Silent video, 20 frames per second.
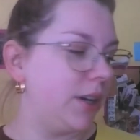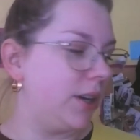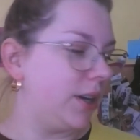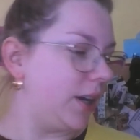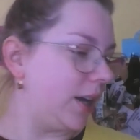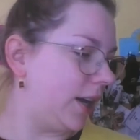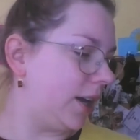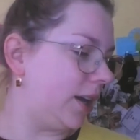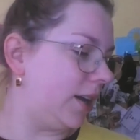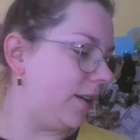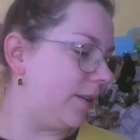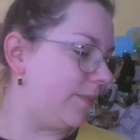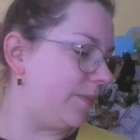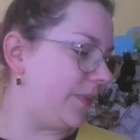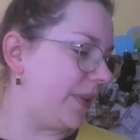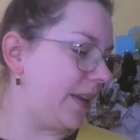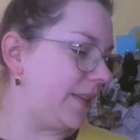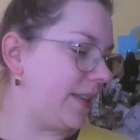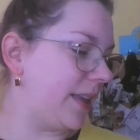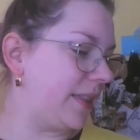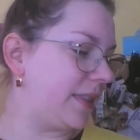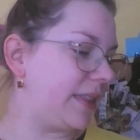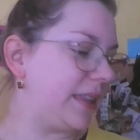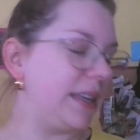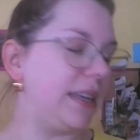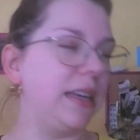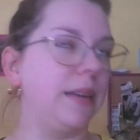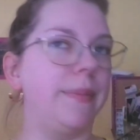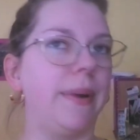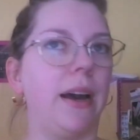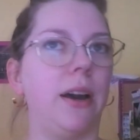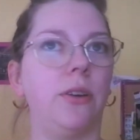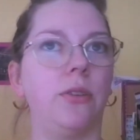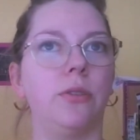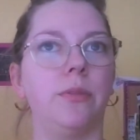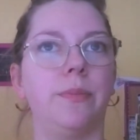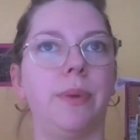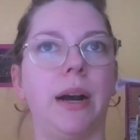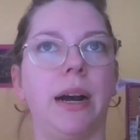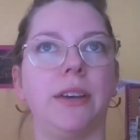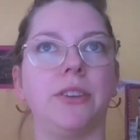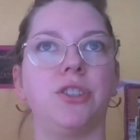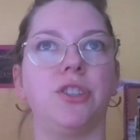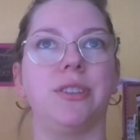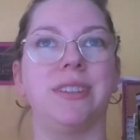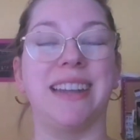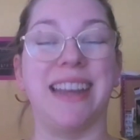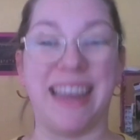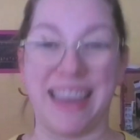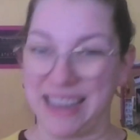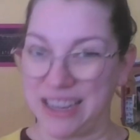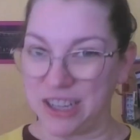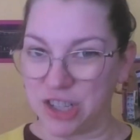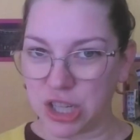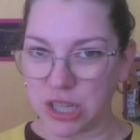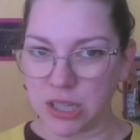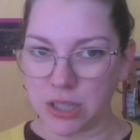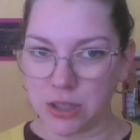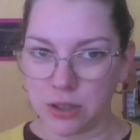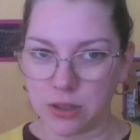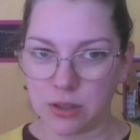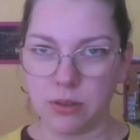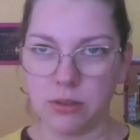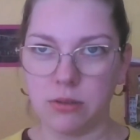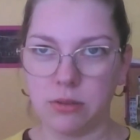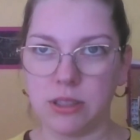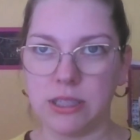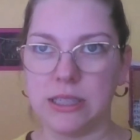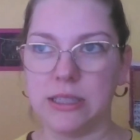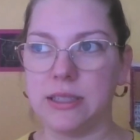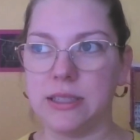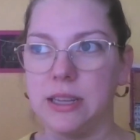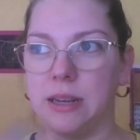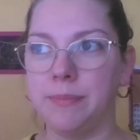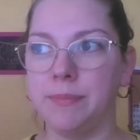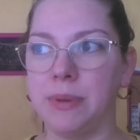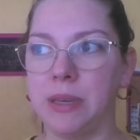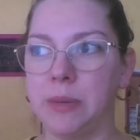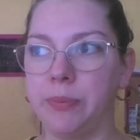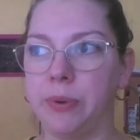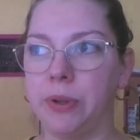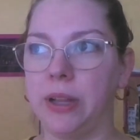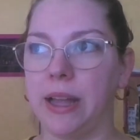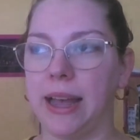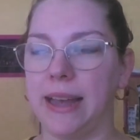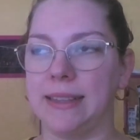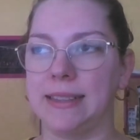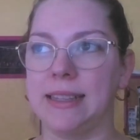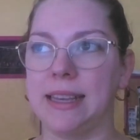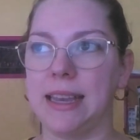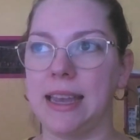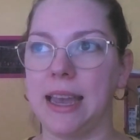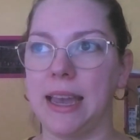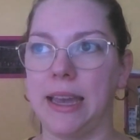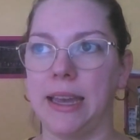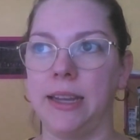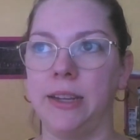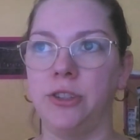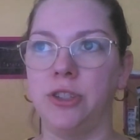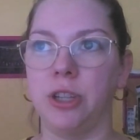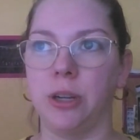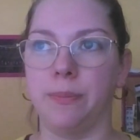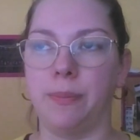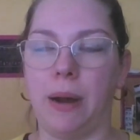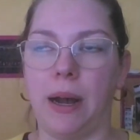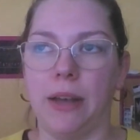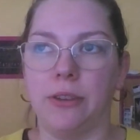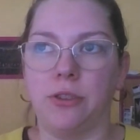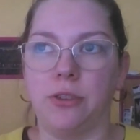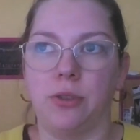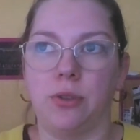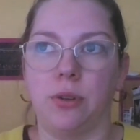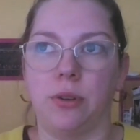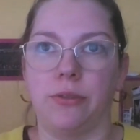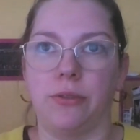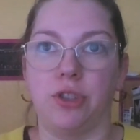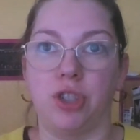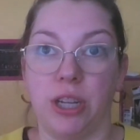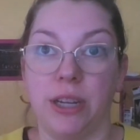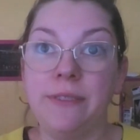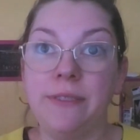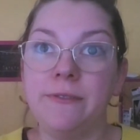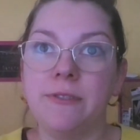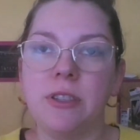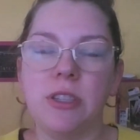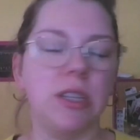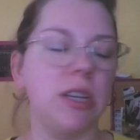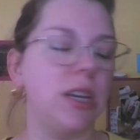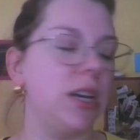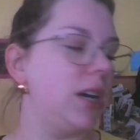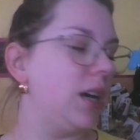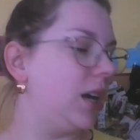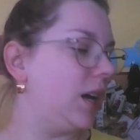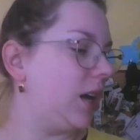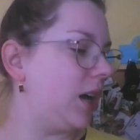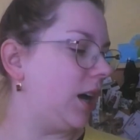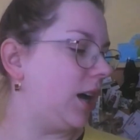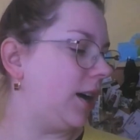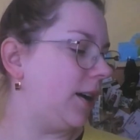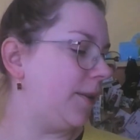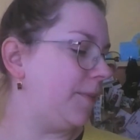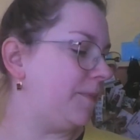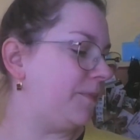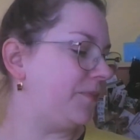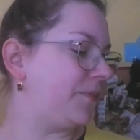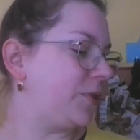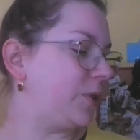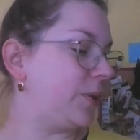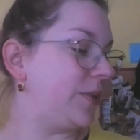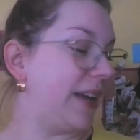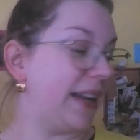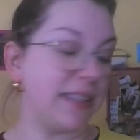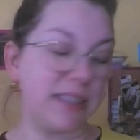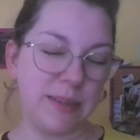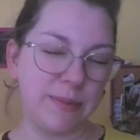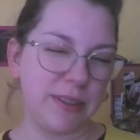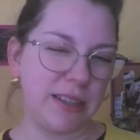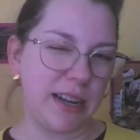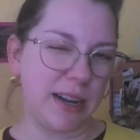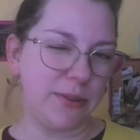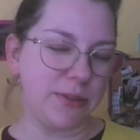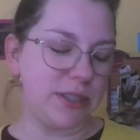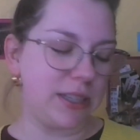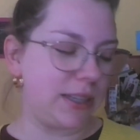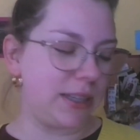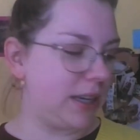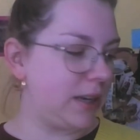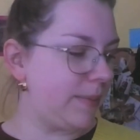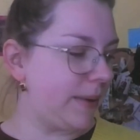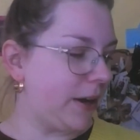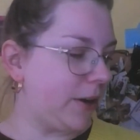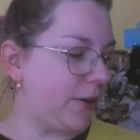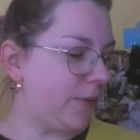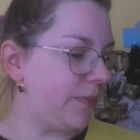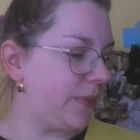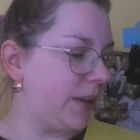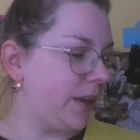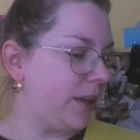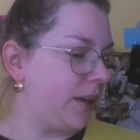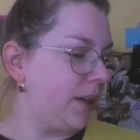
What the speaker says: And then thinking about posture and aging. You know, you see some people as they age, their posture sort of shifts. So that's something that I was thinking about.